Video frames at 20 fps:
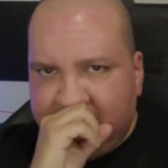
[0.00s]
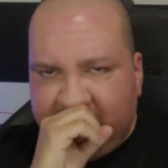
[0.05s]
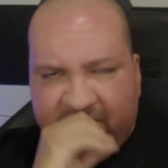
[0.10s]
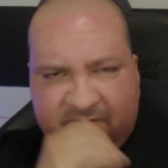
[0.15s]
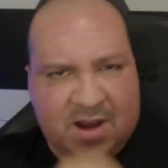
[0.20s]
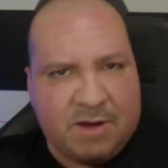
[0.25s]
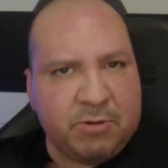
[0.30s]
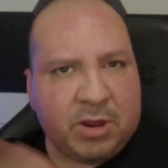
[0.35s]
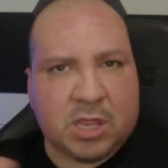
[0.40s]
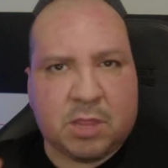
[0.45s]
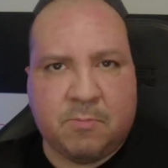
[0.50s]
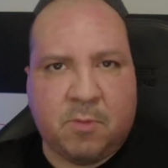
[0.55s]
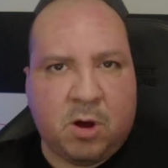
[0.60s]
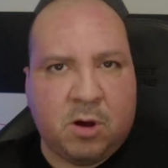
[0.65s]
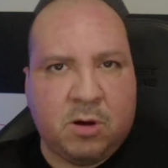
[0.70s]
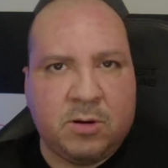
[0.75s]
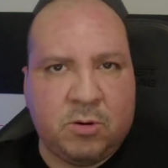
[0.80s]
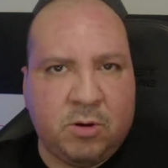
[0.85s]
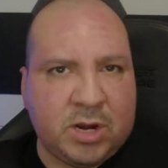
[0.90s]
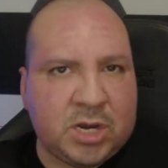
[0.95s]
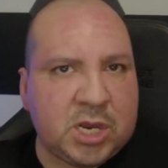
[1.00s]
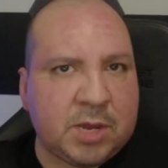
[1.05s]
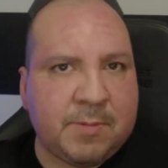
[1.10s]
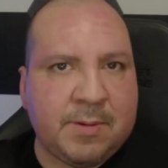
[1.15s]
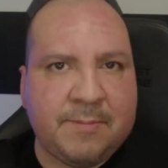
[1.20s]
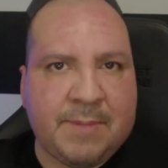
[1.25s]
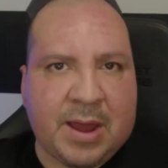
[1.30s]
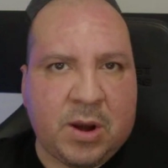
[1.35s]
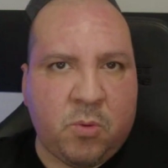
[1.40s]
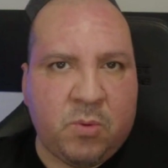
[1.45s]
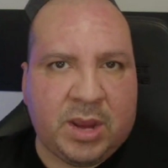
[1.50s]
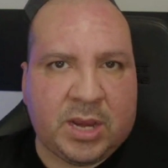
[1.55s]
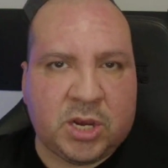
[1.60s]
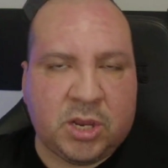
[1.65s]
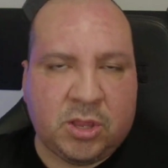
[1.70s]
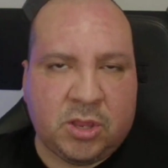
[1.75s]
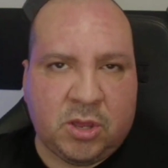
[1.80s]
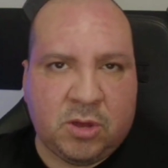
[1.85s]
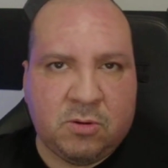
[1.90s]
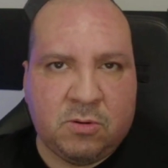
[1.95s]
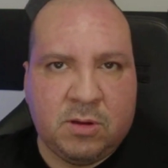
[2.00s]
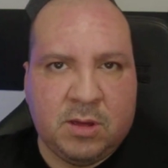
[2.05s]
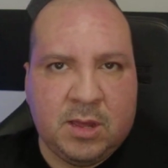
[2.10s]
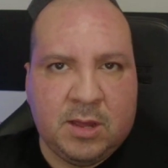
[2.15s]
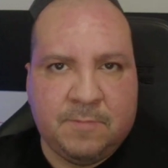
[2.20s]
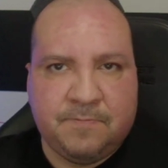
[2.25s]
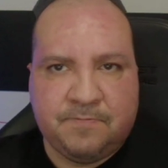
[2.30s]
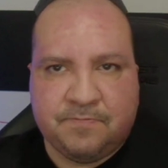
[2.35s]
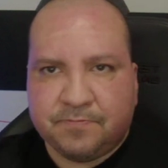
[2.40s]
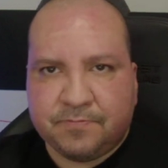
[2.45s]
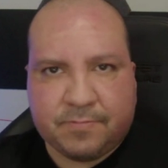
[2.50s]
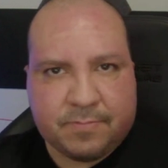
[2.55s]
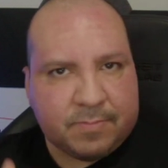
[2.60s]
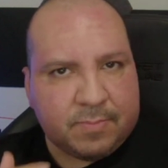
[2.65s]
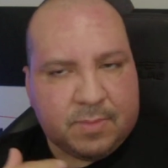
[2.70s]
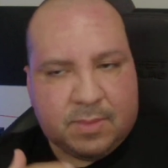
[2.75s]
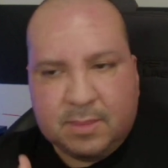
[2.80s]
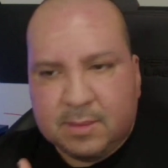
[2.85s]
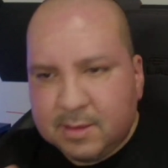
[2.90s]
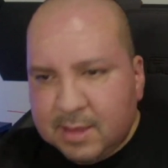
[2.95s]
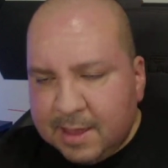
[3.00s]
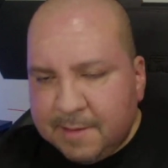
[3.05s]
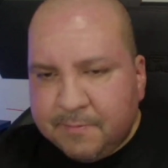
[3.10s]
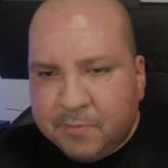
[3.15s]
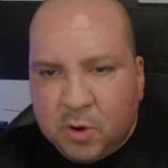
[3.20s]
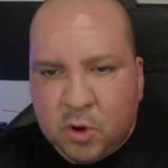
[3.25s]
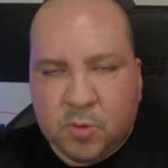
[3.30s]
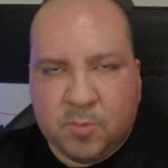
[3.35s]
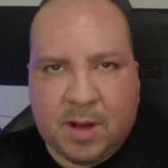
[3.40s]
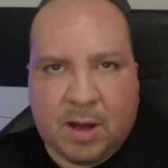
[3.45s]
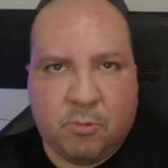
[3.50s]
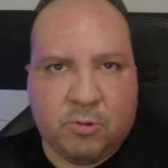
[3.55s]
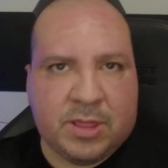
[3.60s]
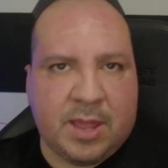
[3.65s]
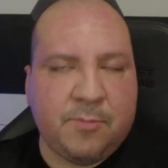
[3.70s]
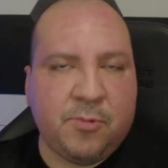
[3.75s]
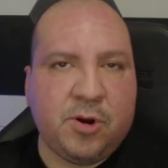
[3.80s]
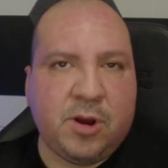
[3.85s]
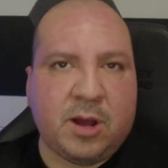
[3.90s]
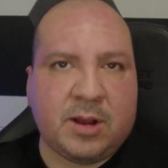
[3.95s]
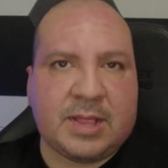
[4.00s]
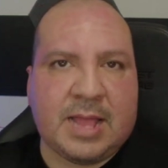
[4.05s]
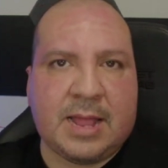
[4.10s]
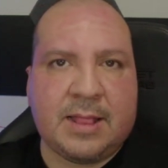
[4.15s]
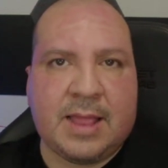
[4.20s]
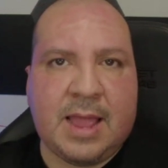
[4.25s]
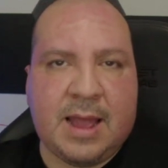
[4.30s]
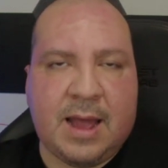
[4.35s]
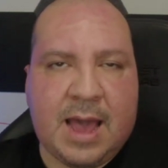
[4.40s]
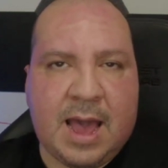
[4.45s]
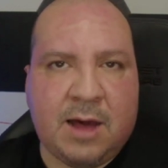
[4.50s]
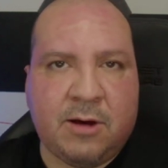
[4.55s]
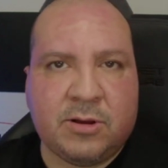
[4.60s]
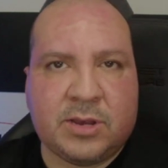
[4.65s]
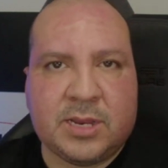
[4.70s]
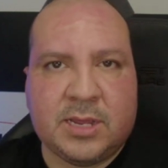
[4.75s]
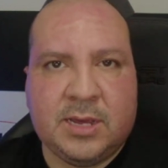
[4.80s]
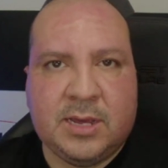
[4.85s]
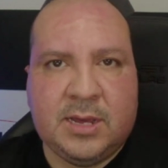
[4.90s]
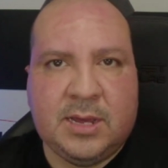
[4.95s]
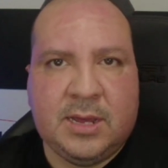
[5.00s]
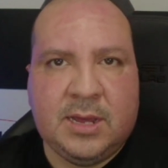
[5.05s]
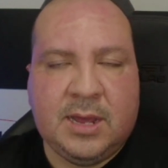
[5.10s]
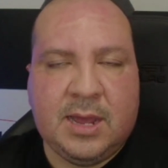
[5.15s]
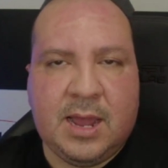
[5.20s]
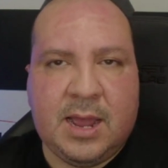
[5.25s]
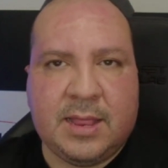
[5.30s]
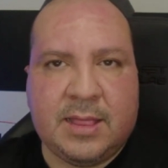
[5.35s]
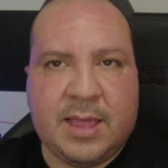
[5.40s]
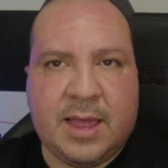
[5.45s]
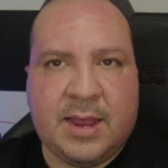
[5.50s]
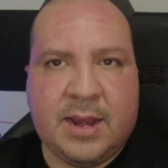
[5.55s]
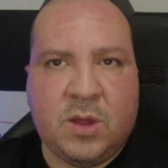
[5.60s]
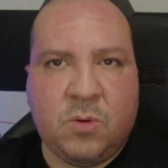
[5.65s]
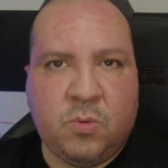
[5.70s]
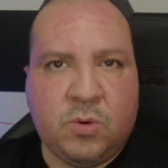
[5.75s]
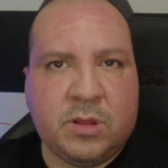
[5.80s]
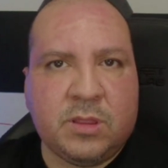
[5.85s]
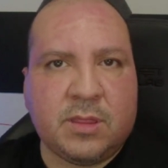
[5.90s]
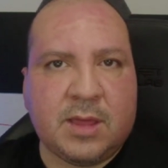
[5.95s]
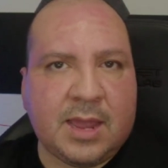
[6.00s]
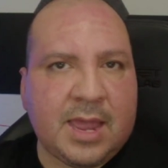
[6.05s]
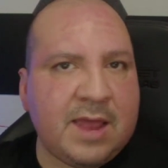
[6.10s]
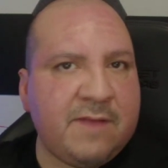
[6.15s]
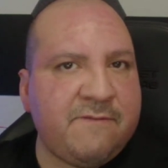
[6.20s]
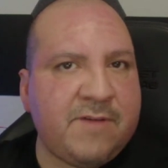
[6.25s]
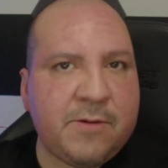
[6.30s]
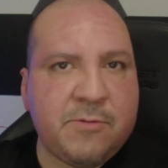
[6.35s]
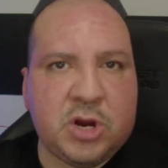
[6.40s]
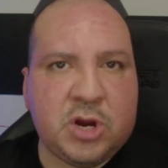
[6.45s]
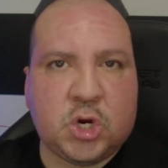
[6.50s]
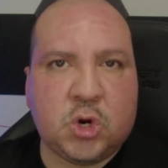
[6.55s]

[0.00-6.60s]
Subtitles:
very small. It only took me about a week to do, and boom, I was able to knock that out. And then it was again very